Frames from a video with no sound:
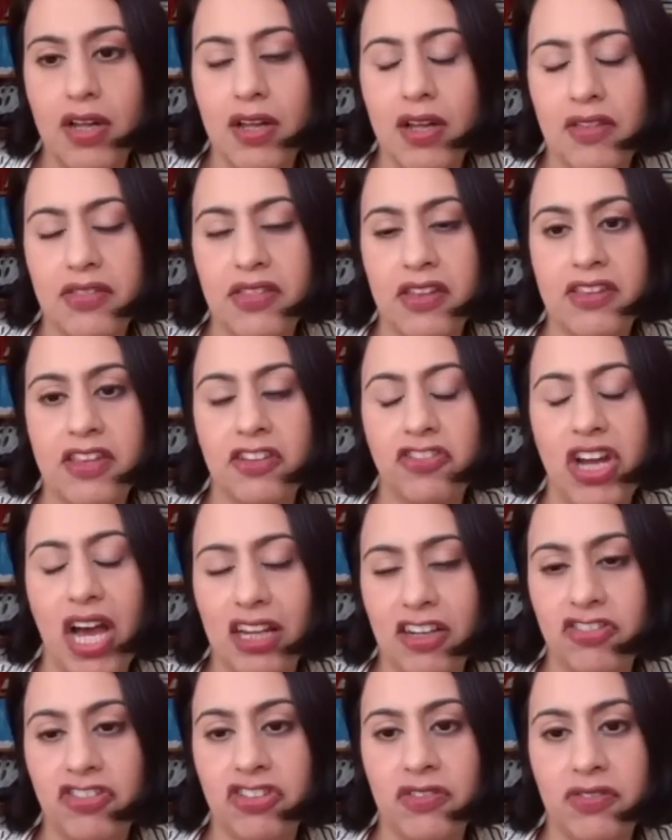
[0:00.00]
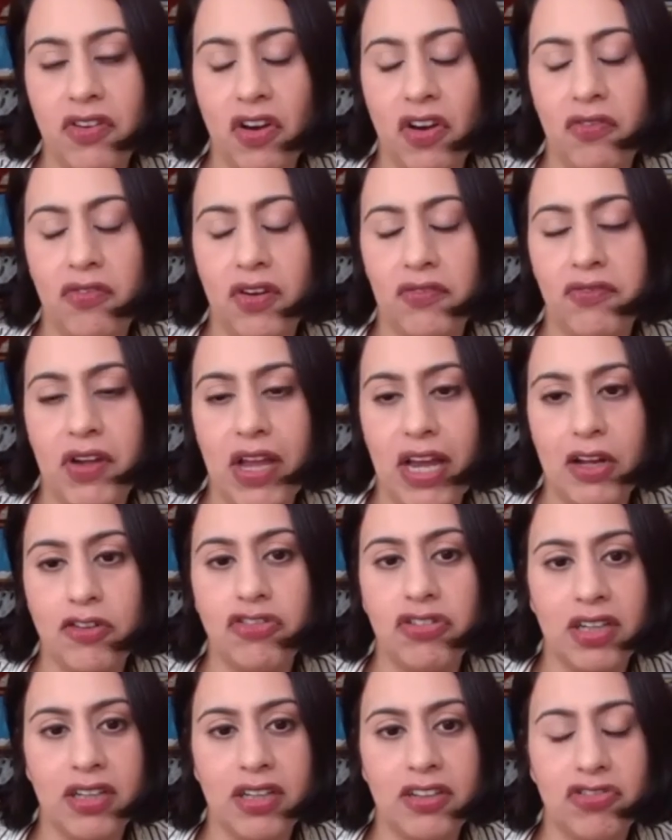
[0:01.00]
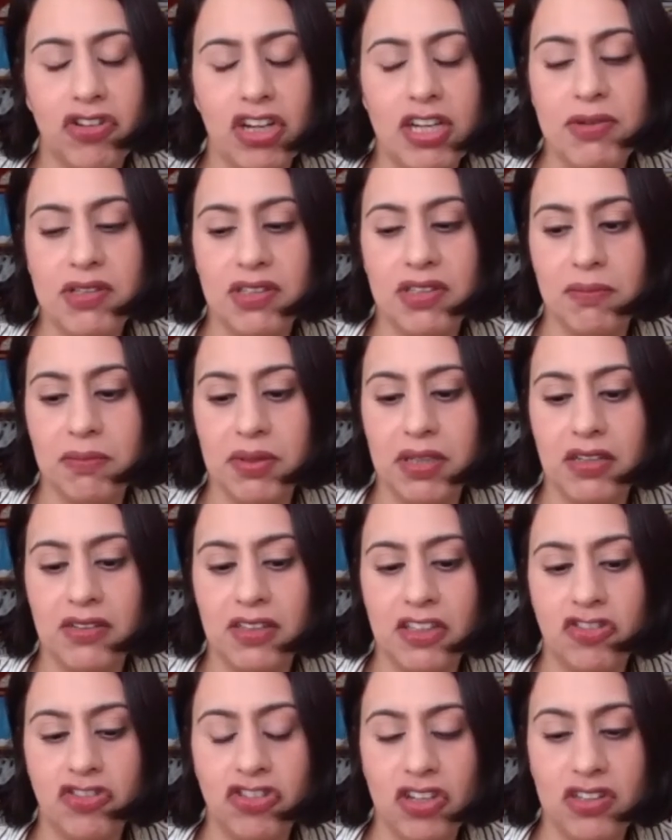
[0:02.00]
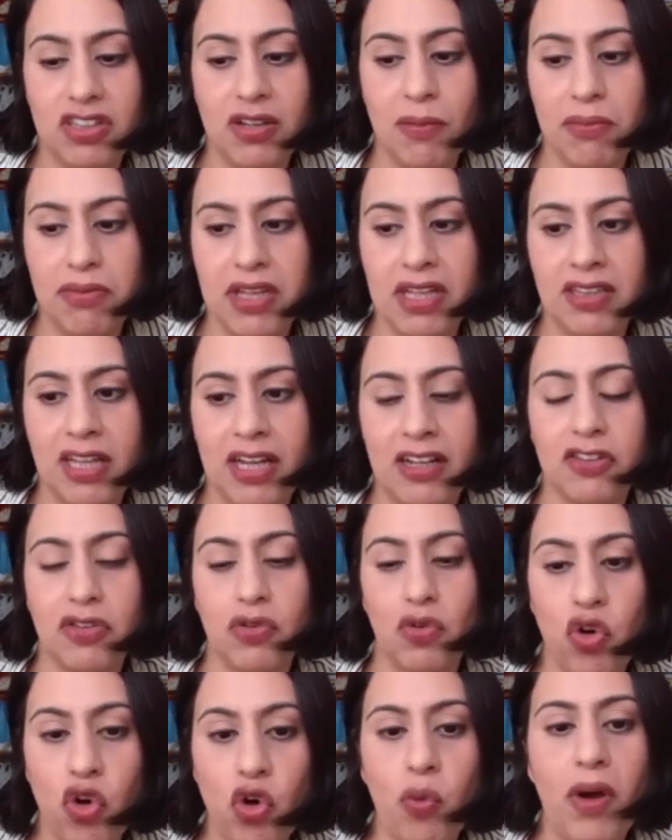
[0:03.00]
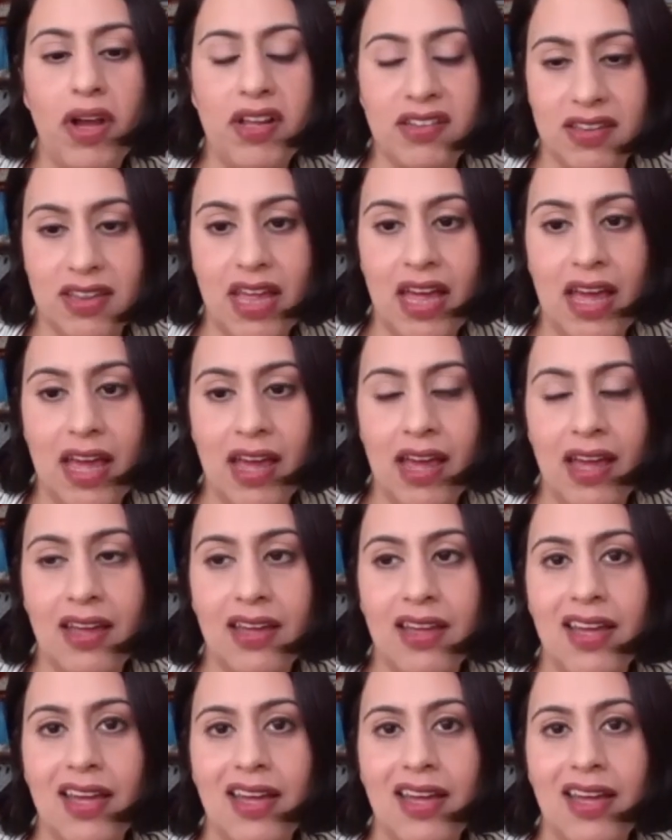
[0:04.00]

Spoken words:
the challenge of countering extremism, because it's just something that's always there.